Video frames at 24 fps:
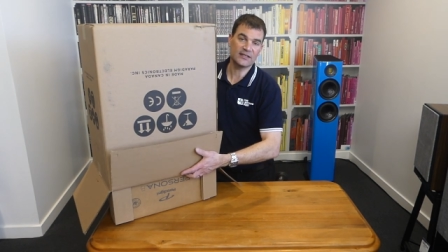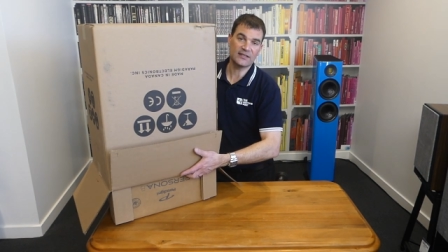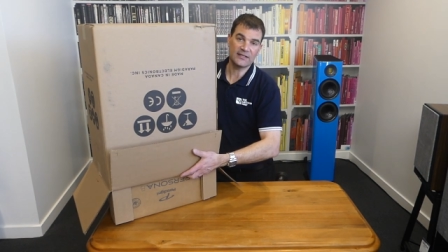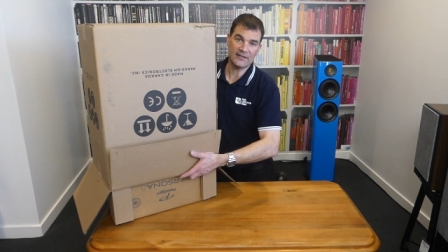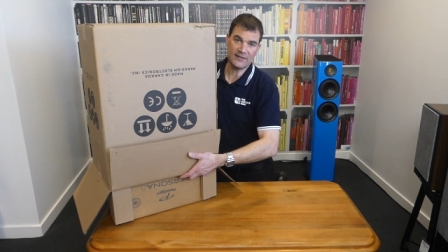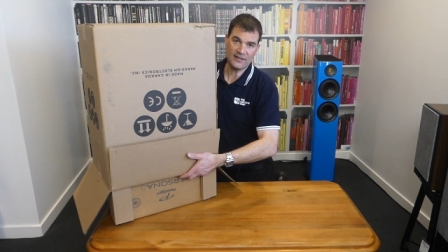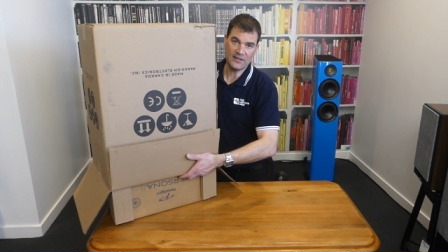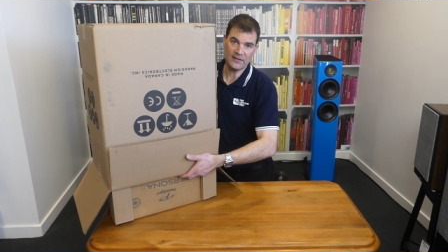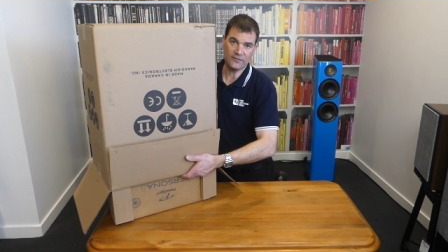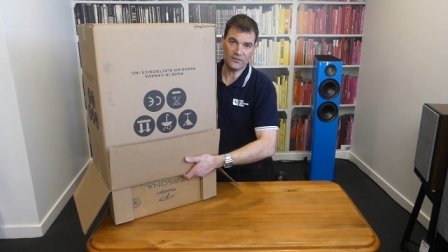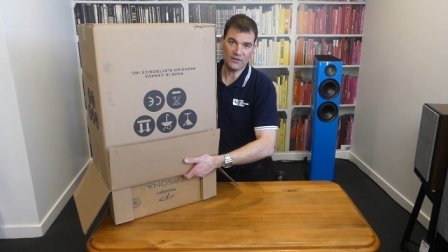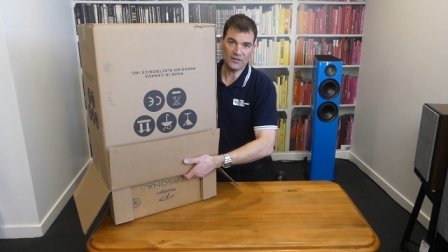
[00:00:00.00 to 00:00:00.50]
the
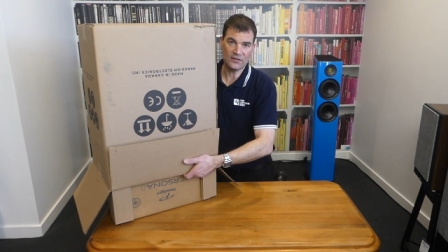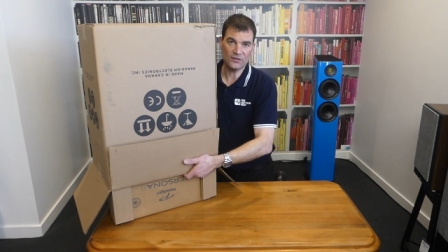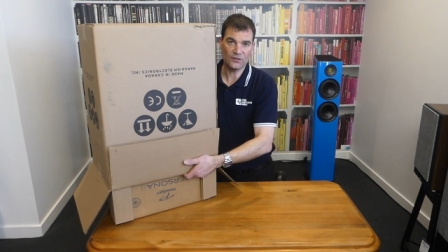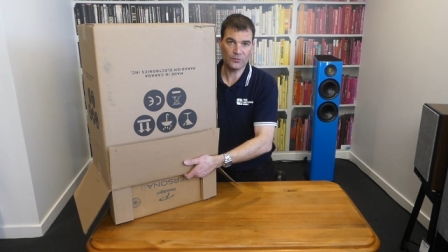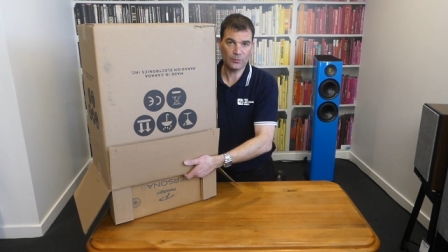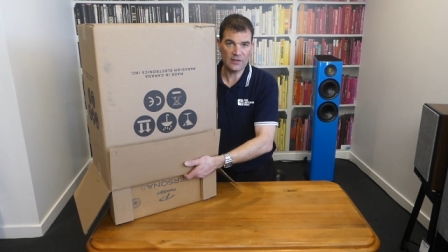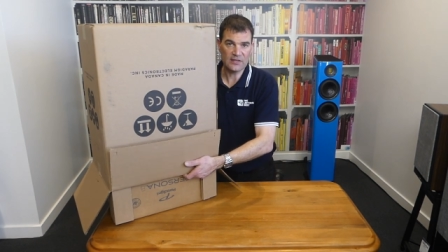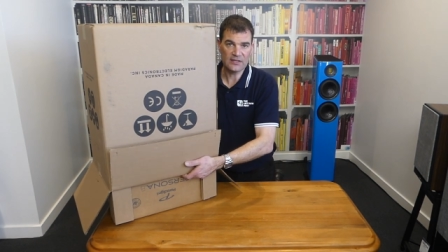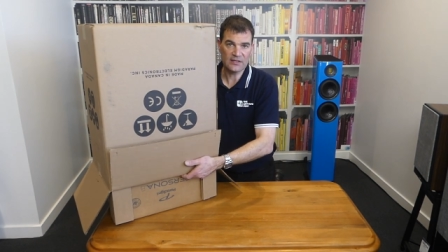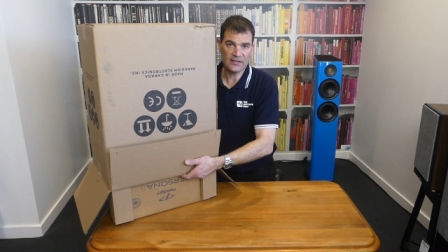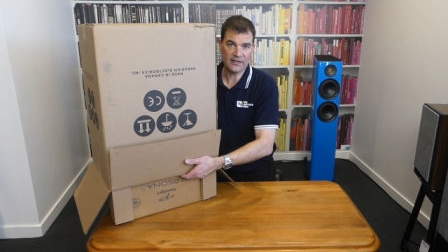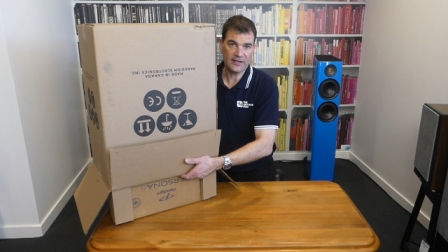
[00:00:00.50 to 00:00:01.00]
heavy
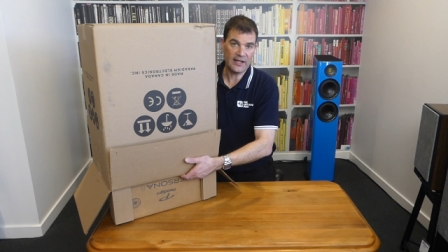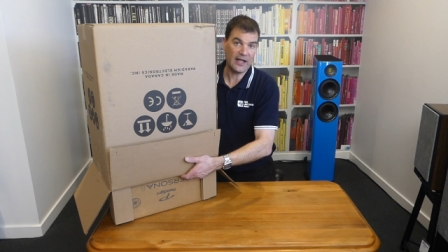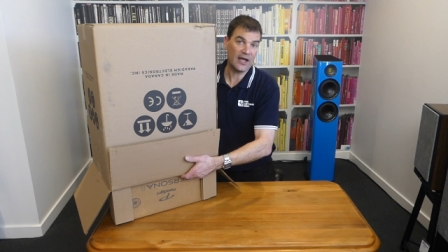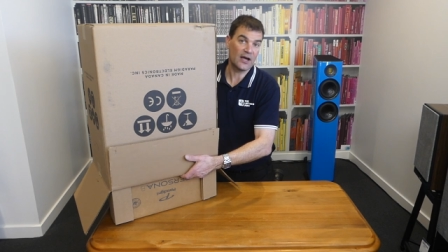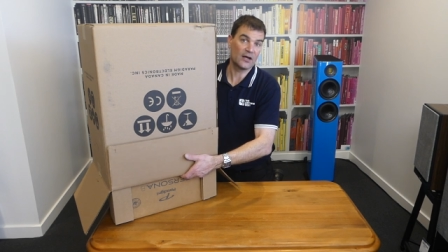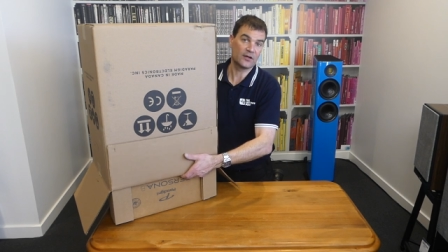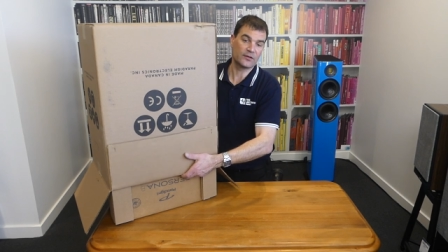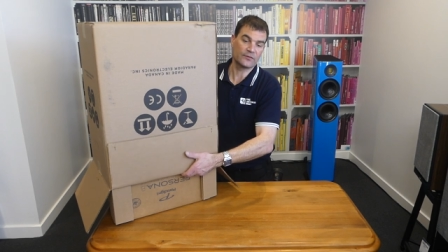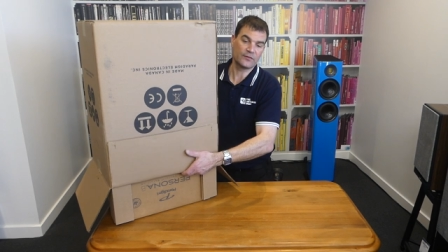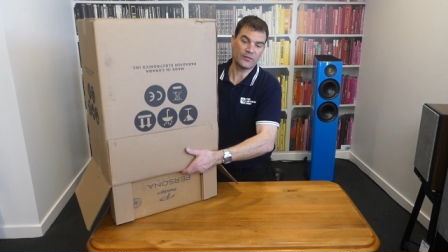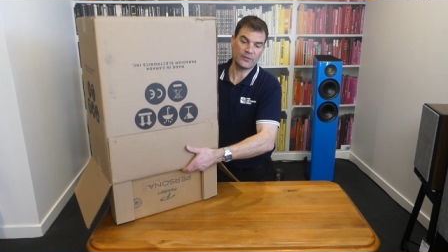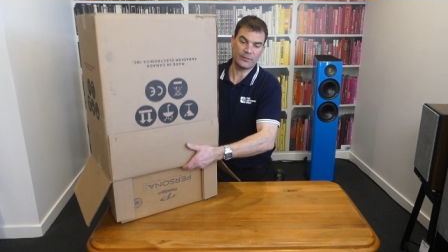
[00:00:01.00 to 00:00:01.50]
speaker out
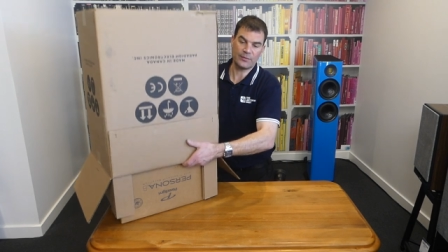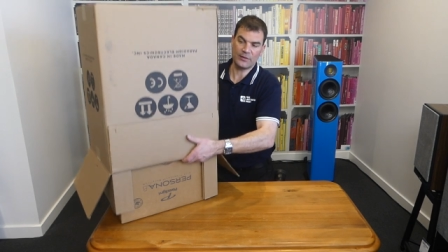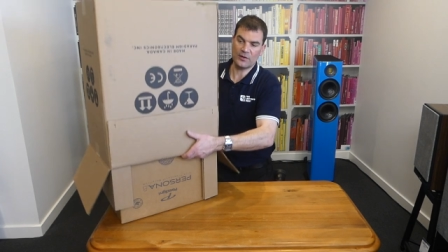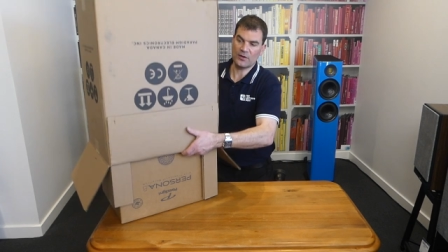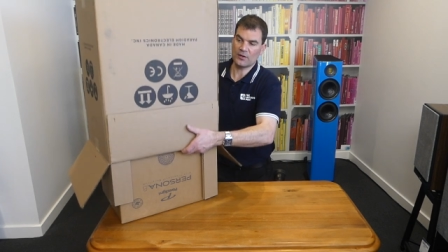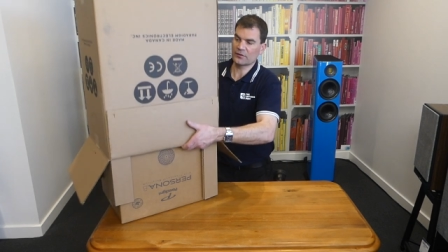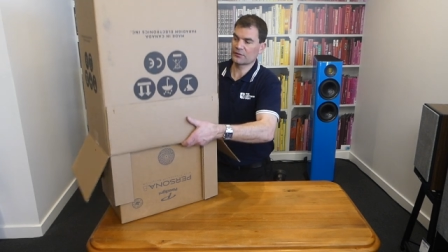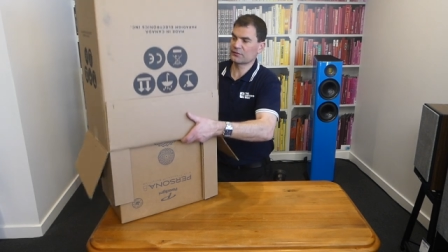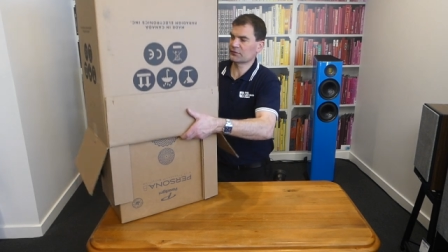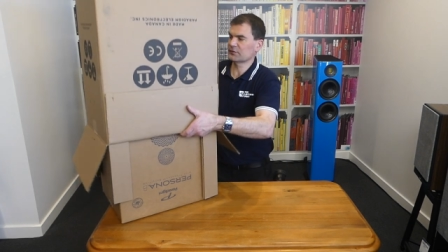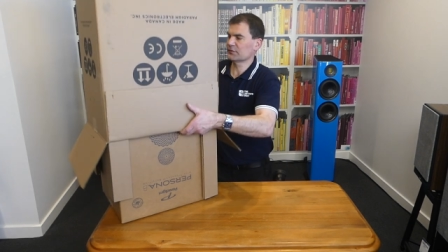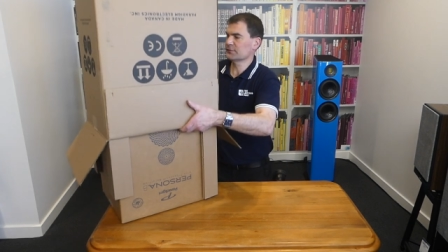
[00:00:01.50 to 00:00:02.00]
of the
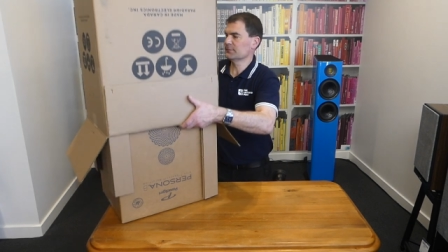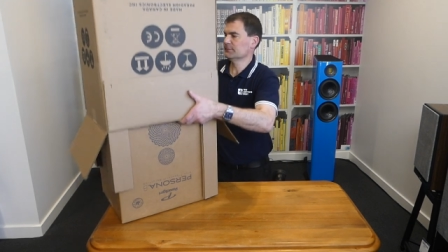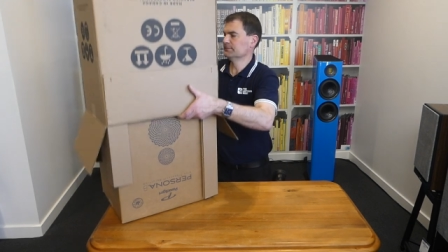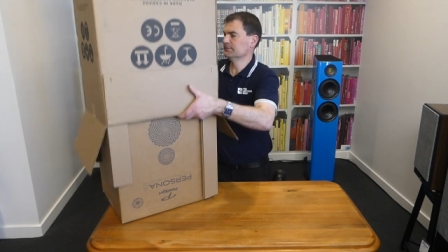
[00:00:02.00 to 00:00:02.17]
box.